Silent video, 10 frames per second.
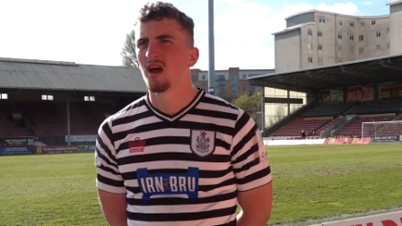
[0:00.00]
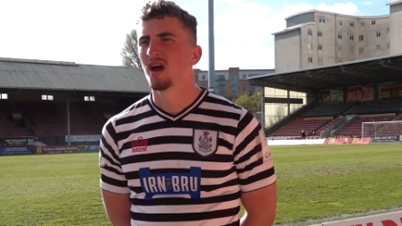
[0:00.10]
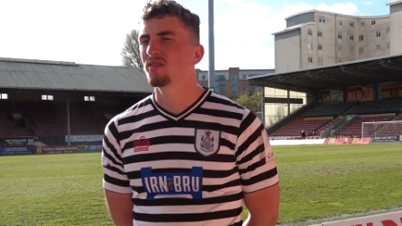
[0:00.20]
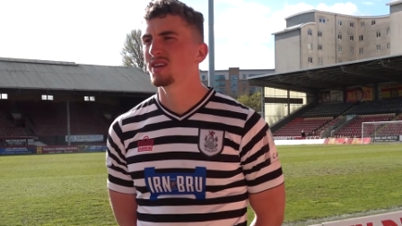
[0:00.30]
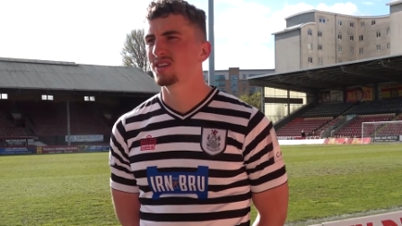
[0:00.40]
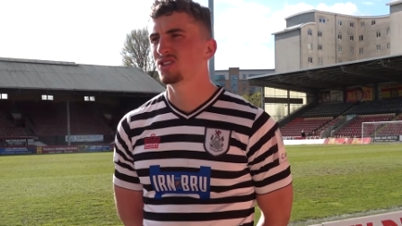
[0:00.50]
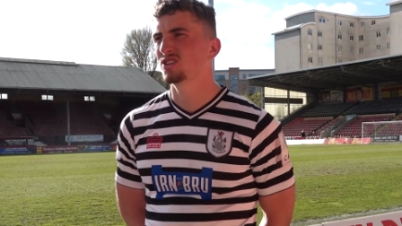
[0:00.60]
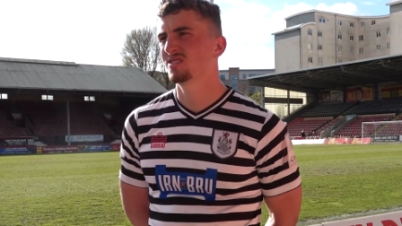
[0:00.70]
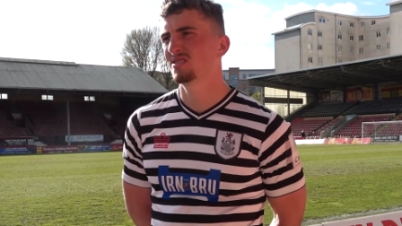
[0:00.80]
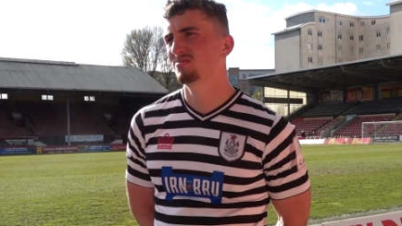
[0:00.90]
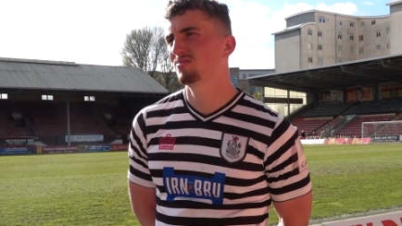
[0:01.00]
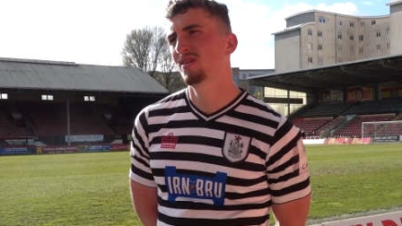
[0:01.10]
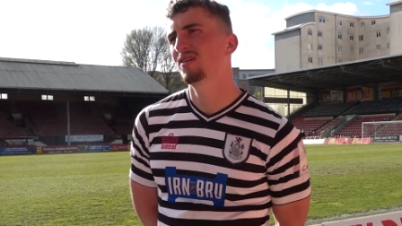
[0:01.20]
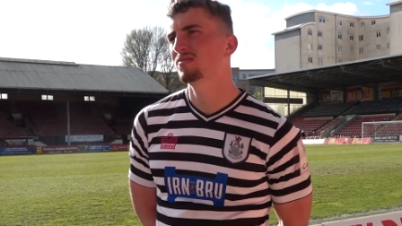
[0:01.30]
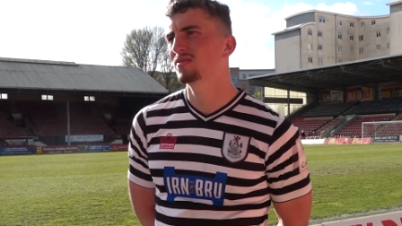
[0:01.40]
I think it's just
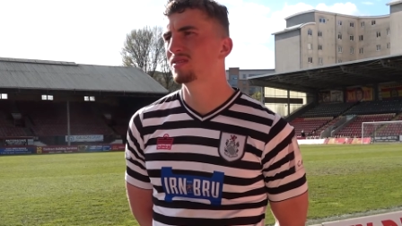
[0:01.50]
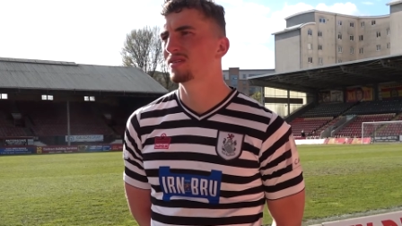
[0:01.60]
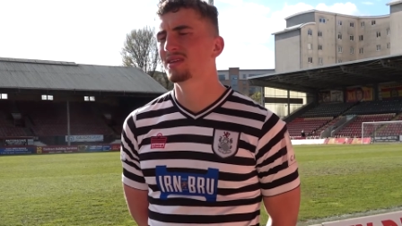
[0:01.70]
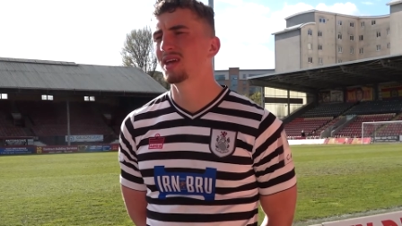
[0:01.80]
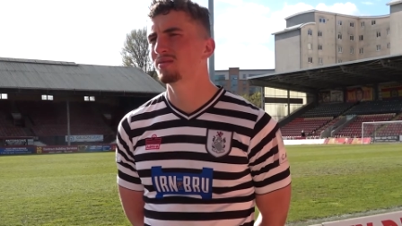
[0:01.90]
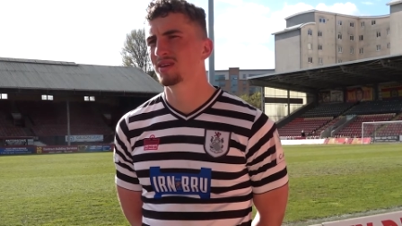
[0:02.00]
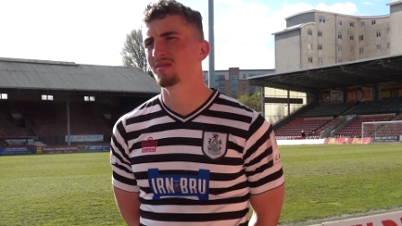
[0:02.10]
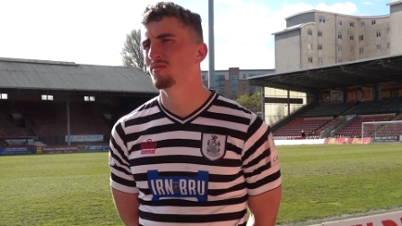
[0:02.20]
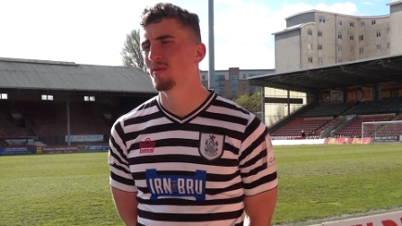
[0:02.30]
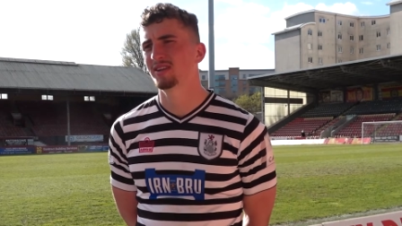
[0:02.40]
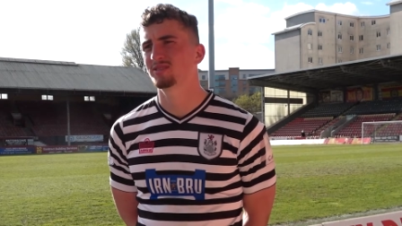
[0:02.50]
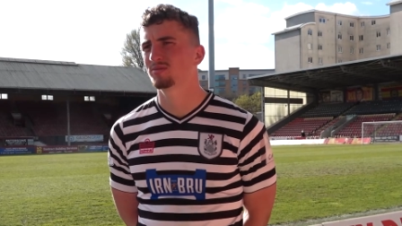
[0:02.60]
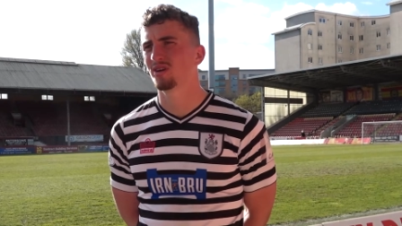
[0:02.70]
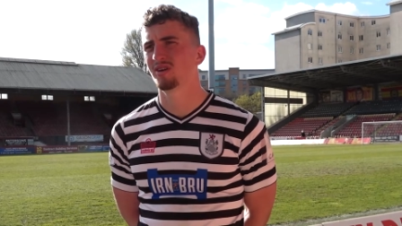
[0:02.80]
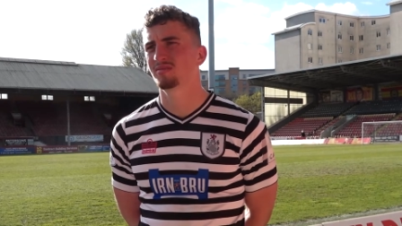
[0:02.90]
keep keep momentum
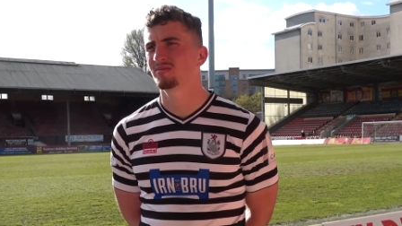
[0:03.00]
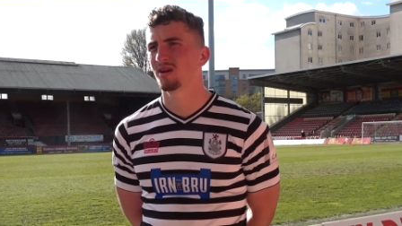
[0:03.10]
going.